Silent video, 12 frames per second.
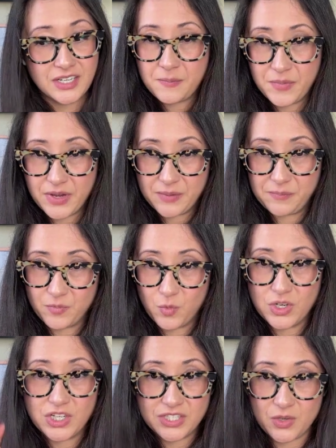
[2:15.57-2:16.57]
But
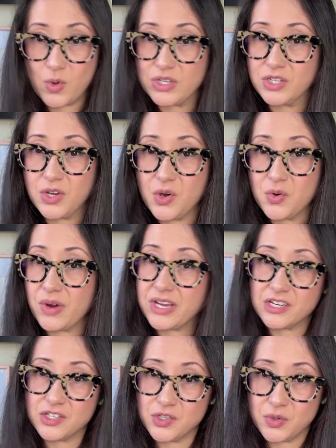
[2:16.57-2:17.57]
we're just going to go right into